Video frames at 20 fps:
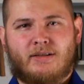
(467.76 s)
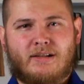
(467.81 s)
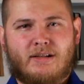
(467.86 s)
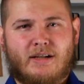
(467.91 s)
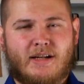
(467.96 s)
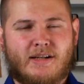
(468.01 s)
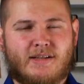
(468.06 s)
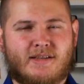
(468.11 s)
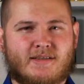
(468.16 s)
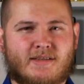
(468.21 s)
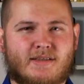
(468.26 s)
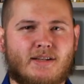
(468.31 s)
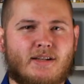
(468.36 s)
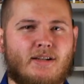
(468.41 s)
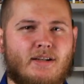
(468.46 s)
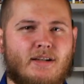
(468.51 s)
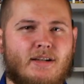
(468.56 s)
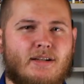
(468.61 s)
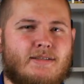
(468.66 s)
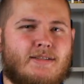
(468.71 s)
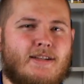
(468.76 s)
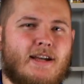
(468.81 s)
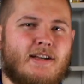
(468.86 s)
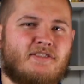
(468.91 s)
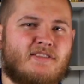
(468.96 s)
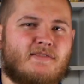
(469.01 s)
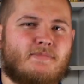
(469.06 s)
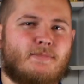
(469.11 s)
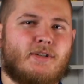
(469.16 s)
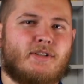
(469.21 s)
I see a
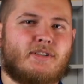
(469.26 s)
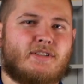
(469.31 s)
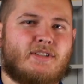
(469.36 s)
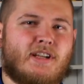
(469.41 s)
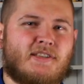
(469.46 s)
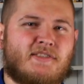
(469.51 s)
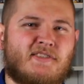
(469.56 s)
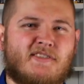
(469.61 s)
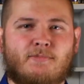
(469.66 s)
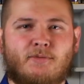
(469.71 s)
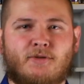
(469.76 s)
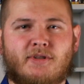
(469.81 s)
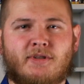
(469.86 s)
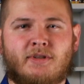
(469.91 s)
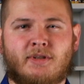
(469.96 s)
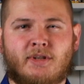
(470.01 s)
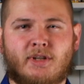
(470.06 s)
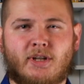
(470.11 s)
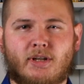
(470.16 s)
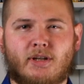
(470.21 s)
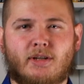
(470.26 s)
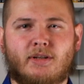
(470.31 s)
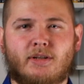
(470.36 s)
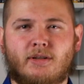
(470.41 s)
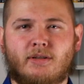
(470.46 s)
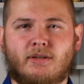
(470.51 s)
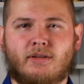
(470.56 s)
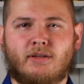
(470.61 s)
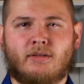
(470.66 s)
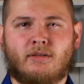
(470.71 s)
desperate, desperate need
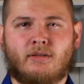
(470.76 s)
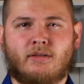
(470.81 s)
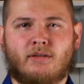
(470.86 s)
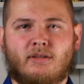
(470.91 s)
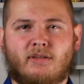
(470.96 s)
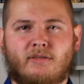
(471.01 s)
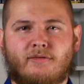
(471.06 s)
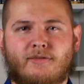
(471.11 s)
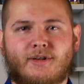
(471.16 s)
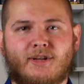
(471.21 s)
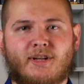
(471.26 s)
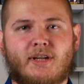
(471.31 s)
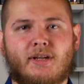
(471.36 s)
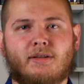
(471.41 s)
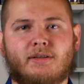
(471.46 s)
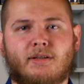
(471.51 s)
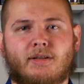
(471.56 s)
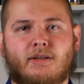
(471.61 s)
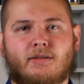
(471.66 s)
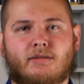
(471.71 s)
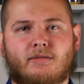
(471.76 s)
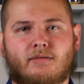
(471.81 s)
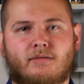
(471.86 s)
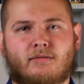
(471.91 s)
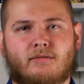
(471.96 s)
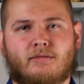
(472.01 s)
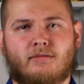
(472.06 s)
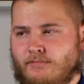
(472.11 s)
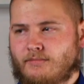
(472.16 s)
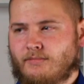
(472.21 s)
for healing.
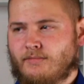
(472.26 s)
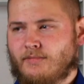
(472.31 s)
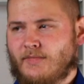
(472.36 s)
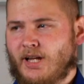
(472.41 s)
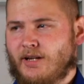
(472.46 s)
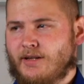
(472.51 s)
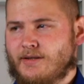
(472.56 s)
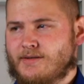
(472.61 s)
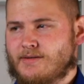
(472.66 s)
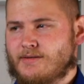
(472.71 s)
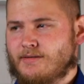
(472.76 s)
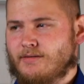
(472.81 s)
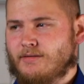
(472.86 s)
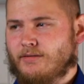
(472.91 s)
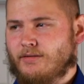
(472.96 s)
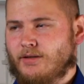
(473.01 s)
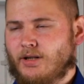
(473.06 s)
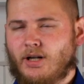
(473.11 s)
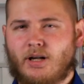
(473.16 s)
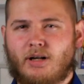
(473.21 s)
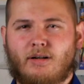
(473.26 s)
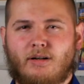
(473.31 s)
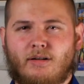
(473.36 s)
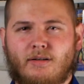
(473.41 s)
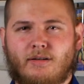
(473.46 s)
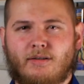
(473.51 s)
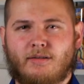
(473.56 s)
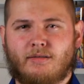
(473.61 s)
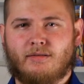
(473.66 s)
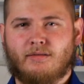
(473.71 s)
And it's
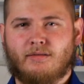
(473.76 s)
hard